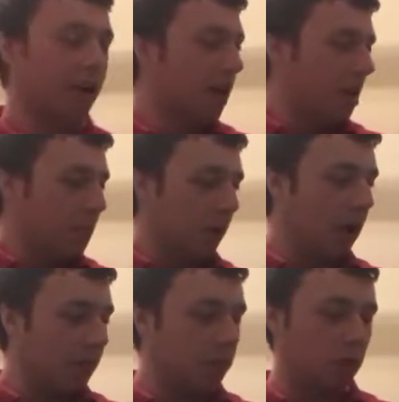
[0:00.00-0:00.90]
that
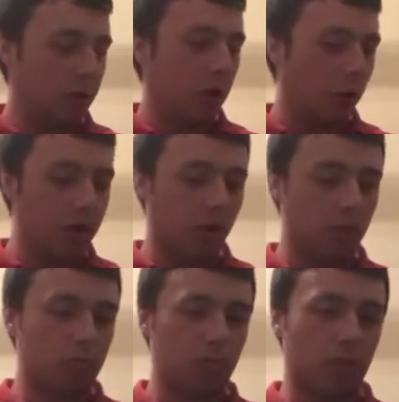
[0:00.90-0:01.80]
but um, to be quite
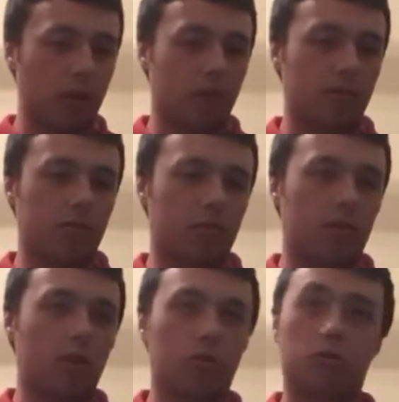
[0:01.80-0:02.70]
honest with you guys
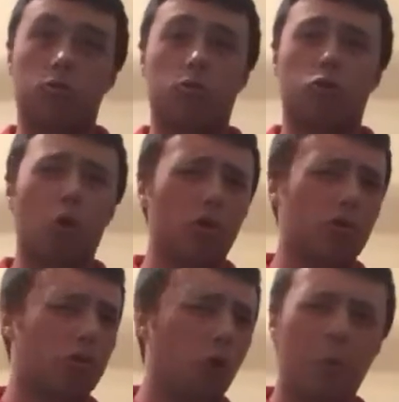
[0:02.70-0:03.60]
there's
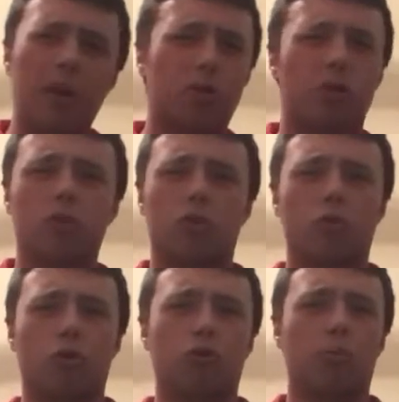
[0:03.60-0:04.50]
there's so many triggers
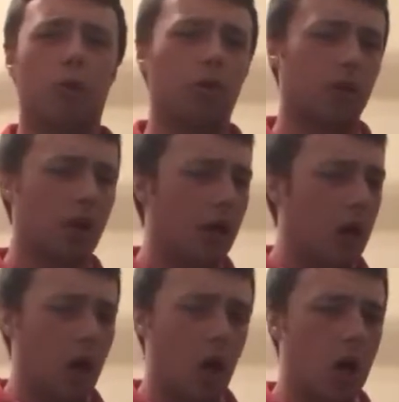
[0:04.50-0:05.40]
across the board
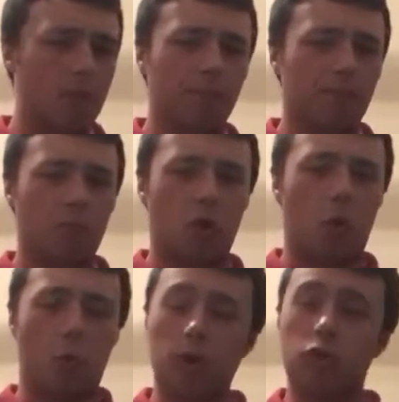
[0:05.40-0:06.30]
um,
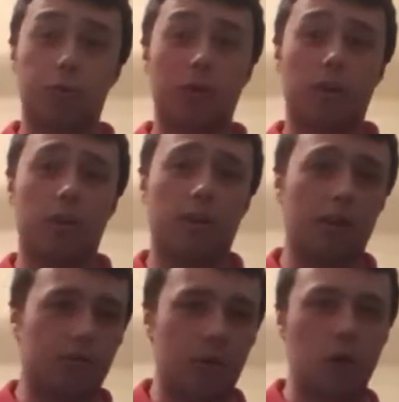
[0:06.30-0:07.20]
one trigger
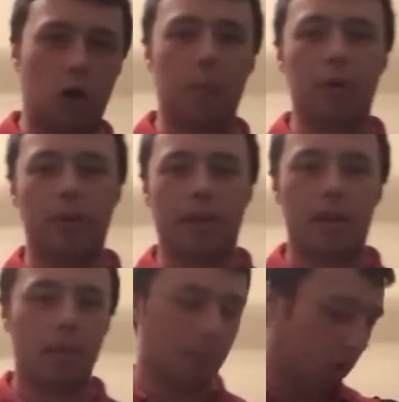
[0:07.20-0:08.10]
that's very common
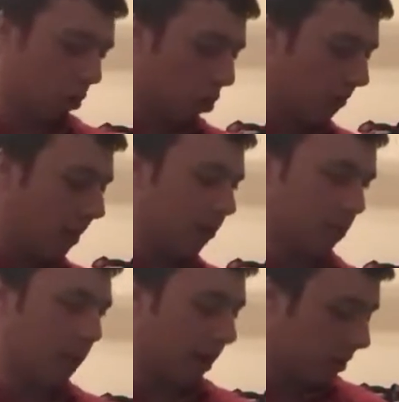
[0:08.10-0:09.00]
like a lot of
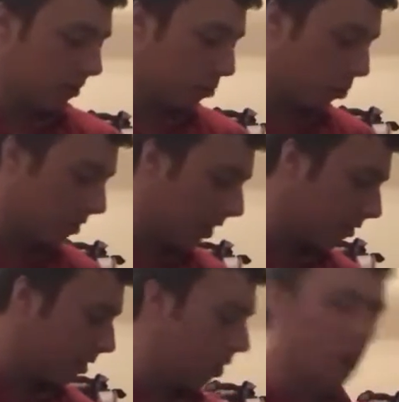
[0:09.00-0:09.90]
asm artists will
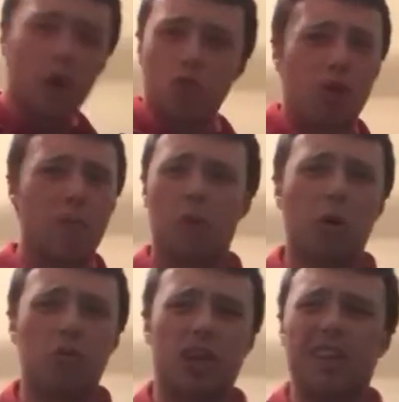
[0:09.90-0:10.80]
tend to grab
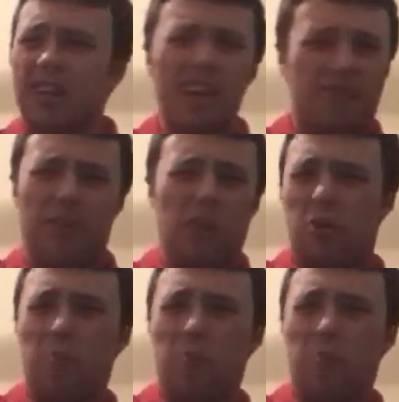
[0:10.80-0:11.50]
an object anything